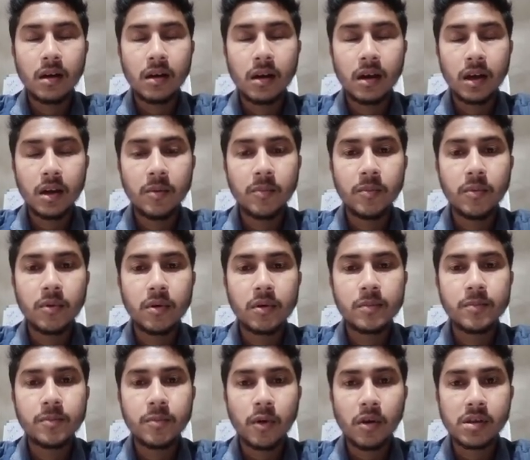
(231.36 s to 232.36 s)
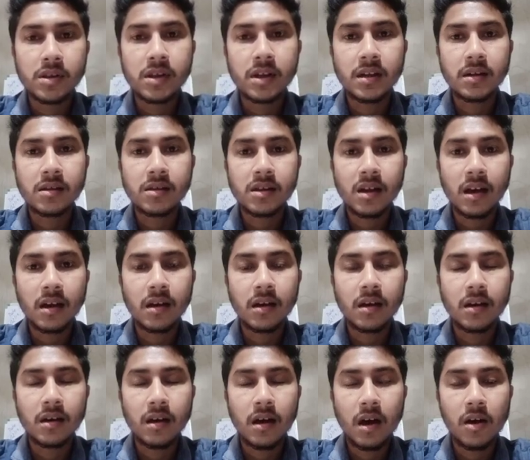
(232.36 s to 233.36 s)
input, process,
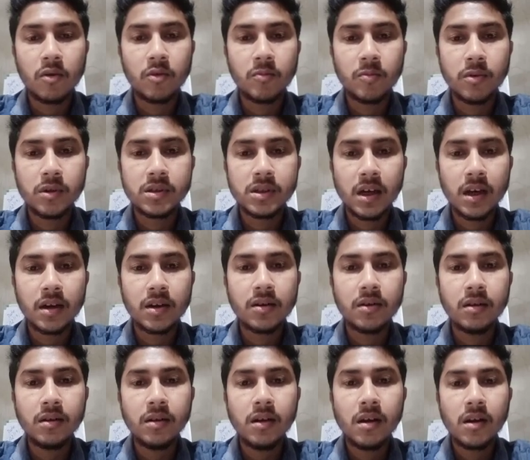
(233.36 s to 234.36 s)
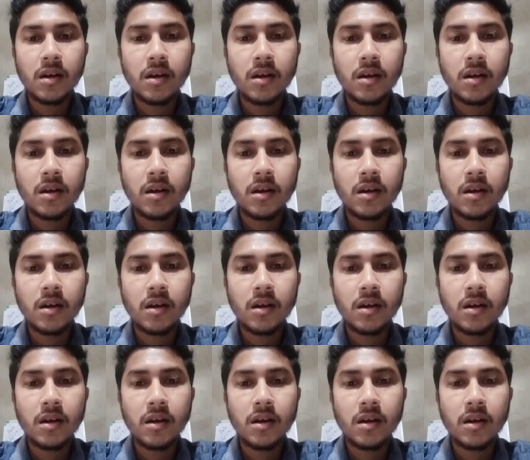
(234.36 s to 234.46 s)
output cycle,